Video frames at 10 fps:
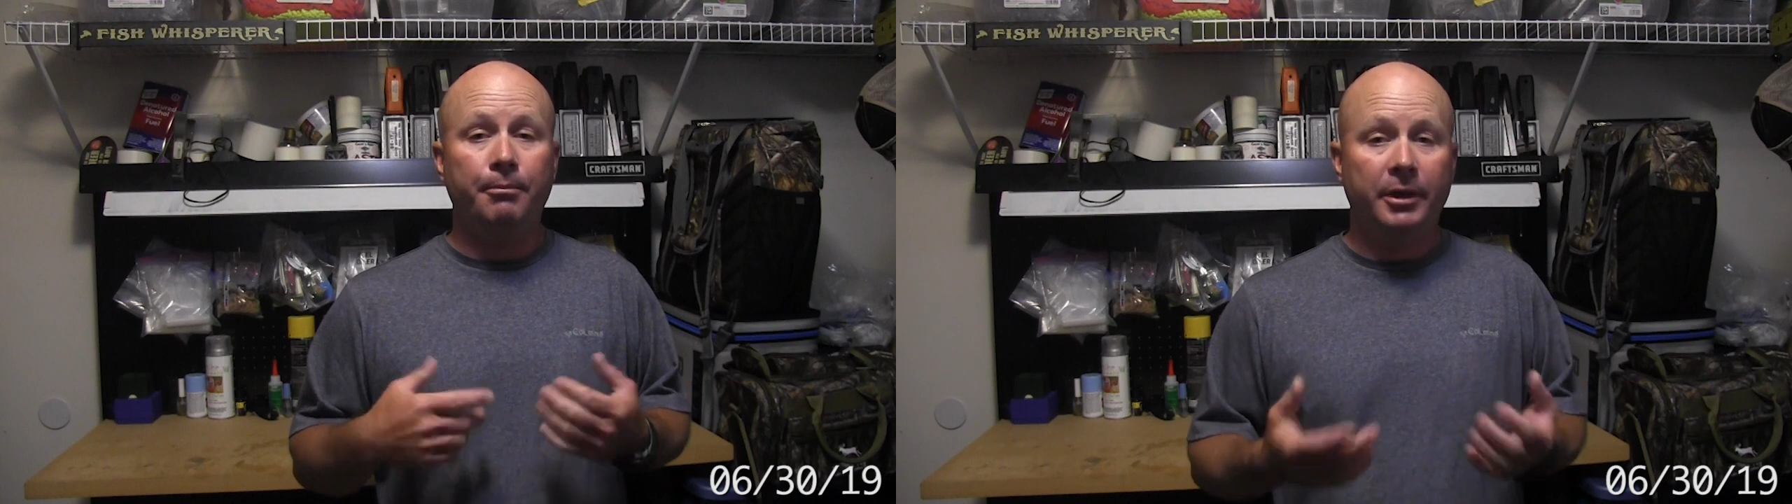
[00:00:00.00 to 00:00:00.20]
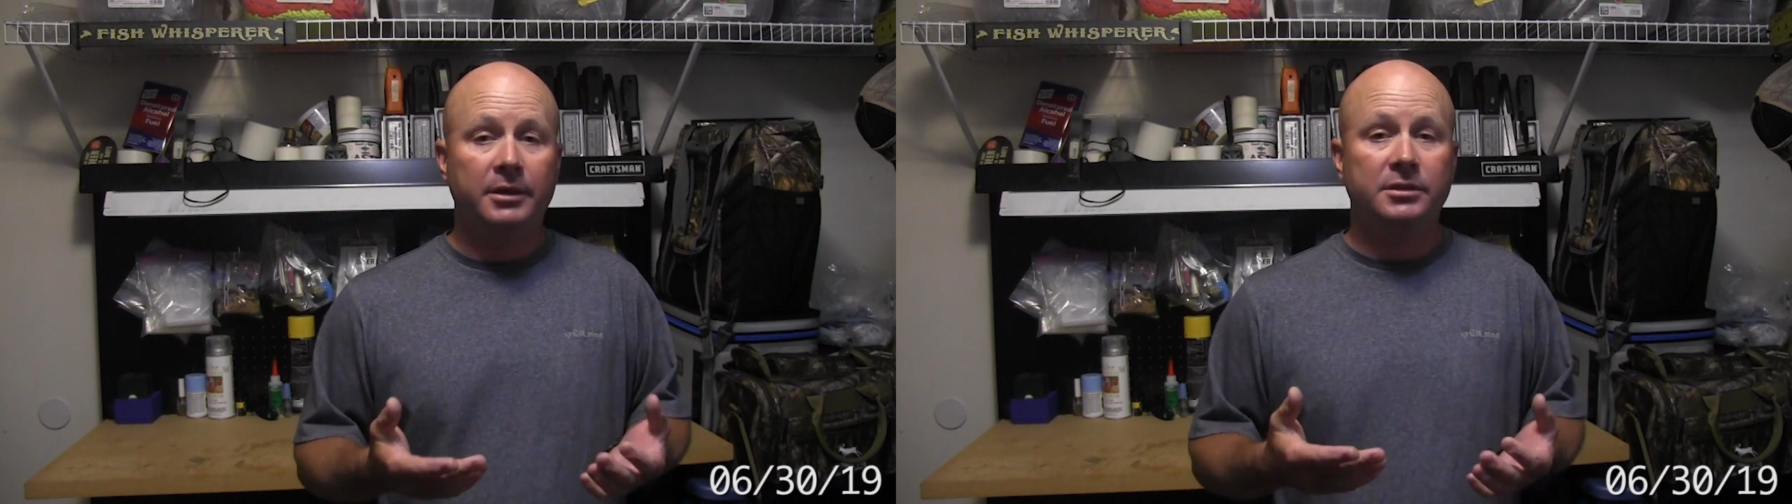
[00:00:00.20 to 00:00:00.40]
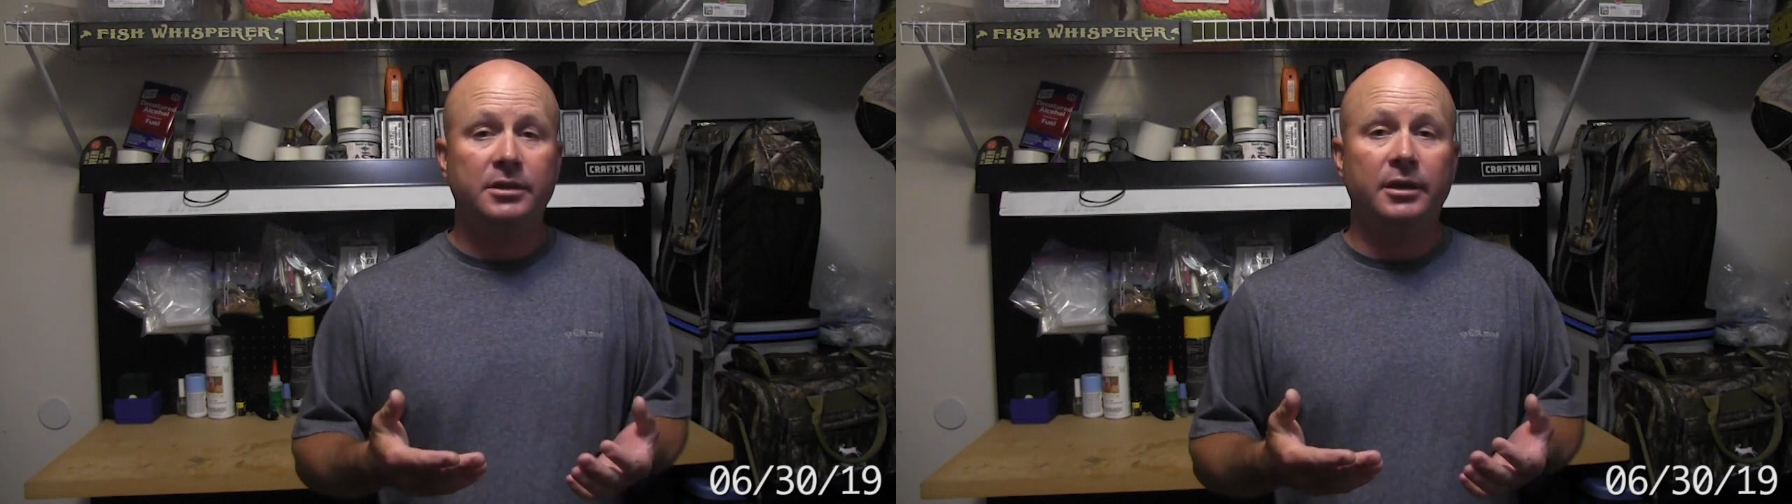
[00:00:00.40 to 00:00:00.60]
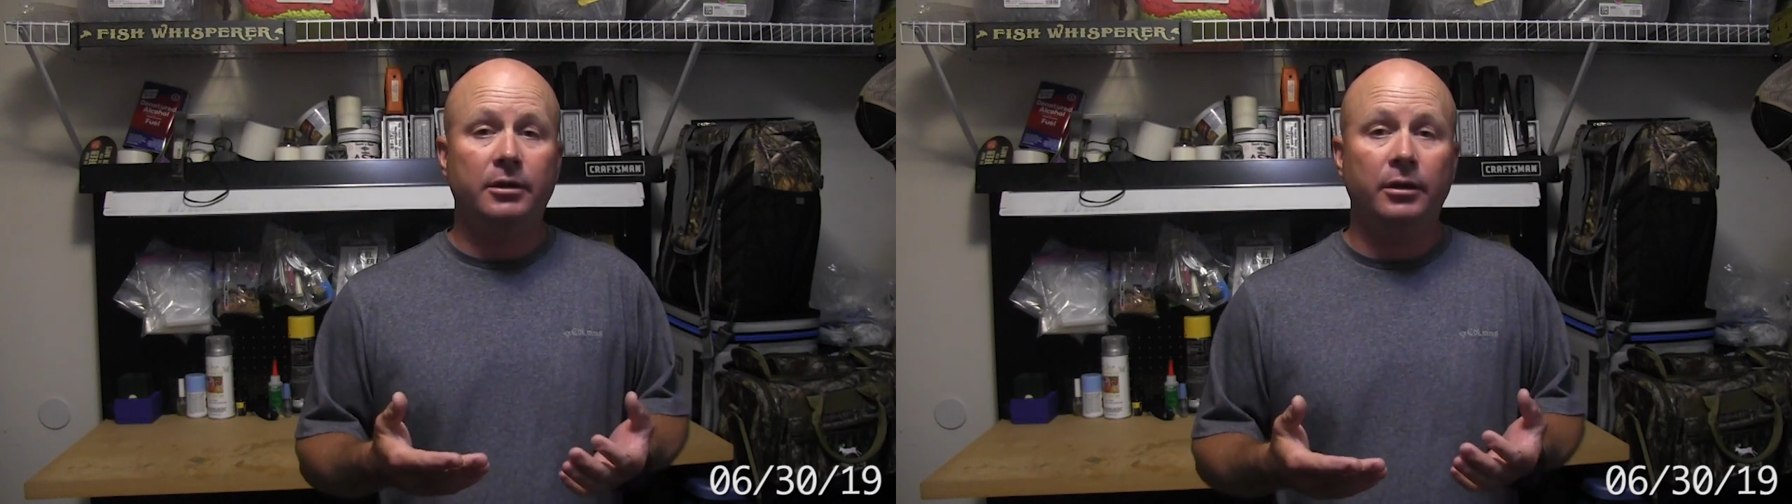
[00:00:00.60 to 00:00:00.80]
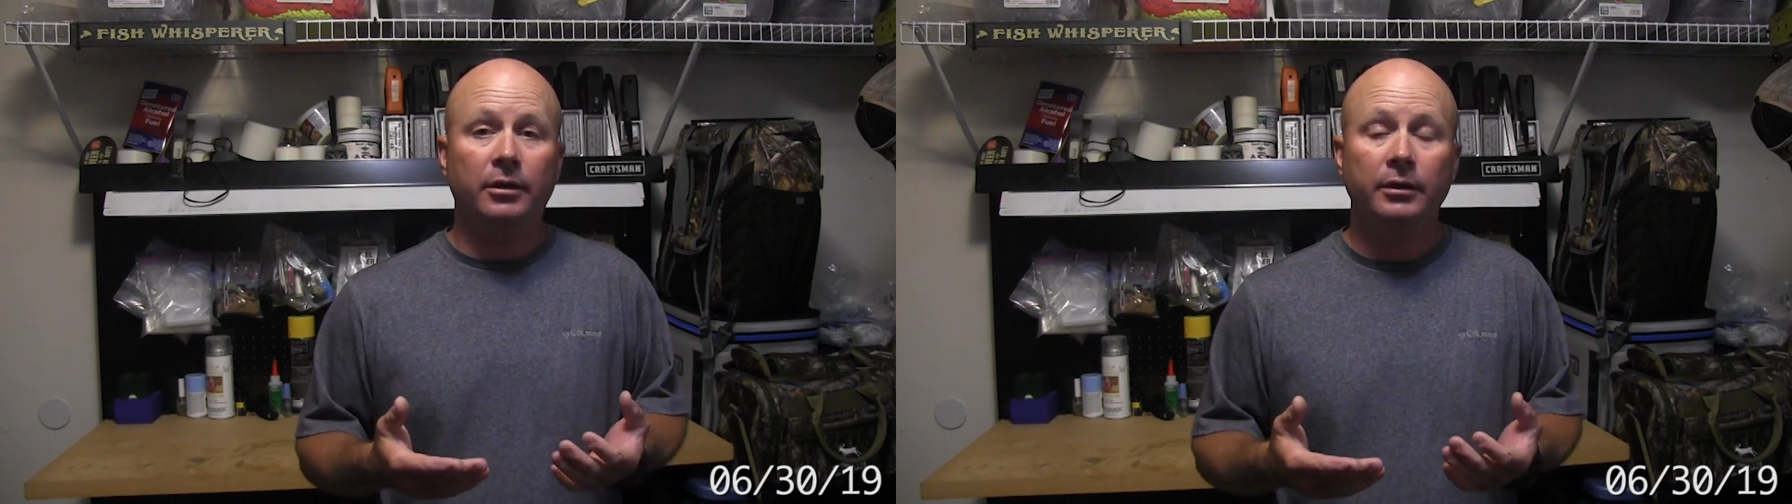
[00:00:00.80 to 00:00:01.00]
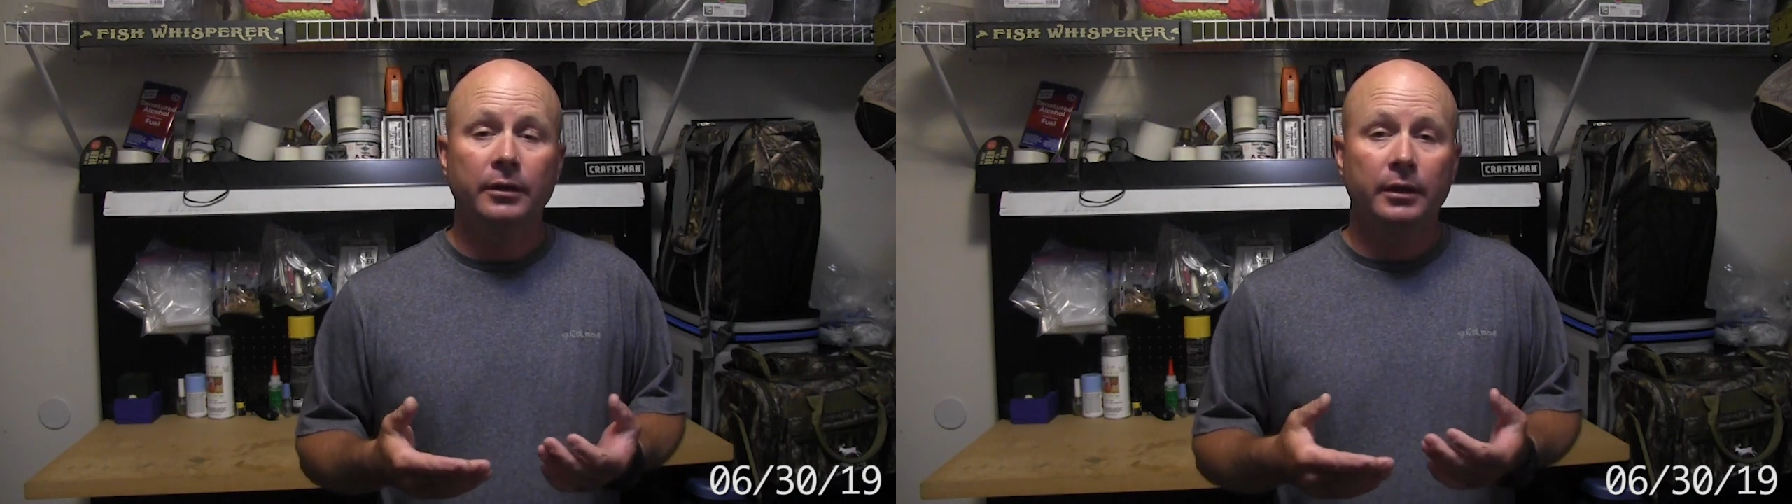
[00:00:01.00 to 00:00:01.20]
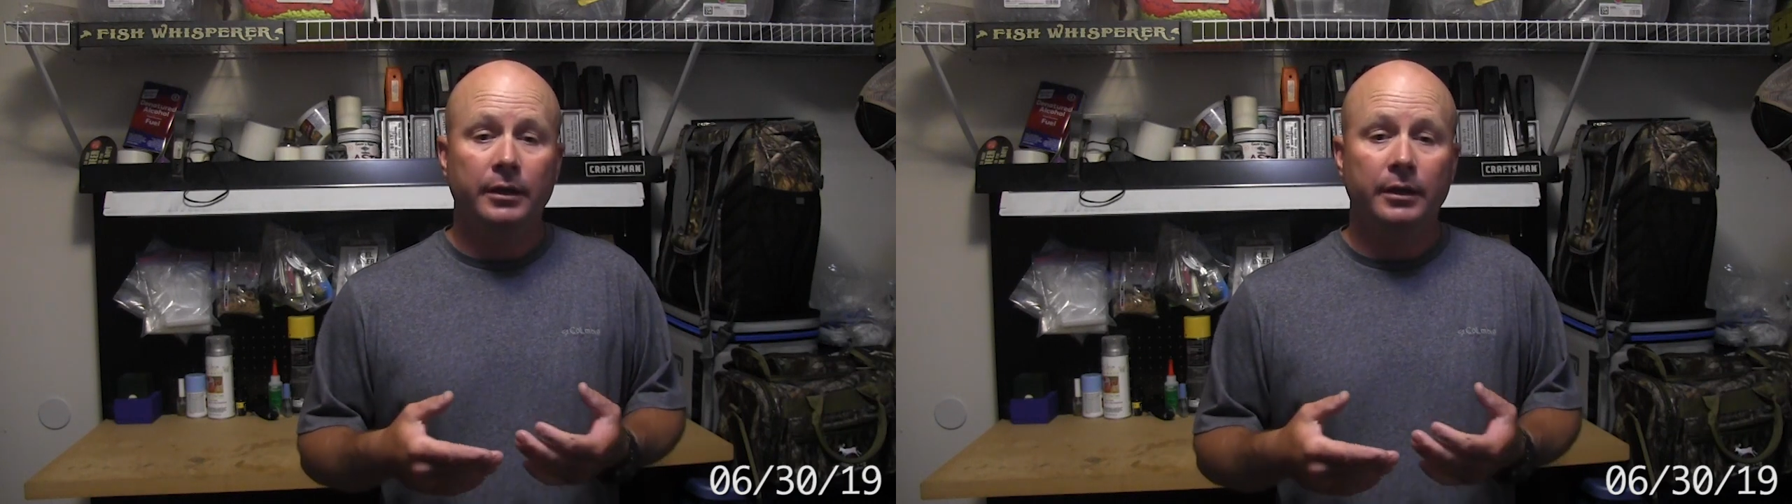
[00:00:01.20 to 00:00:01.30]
pig sticker